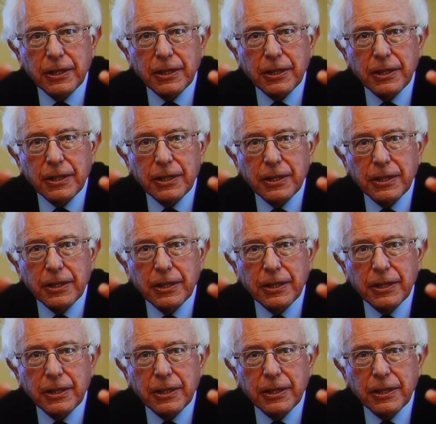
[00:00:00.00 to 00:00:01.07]

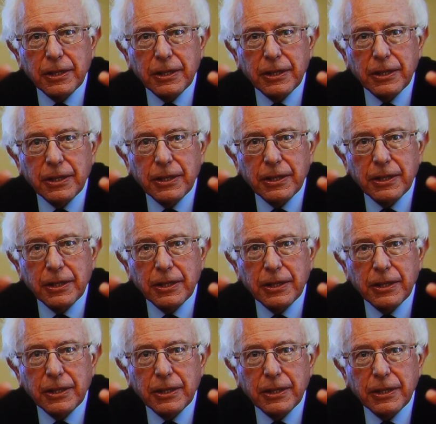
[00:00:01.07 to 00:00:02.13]

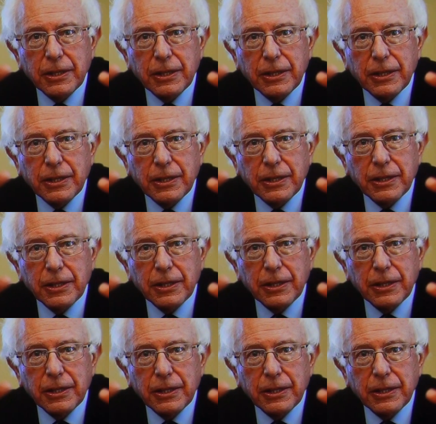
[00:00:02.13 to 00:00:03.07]
(not speaking)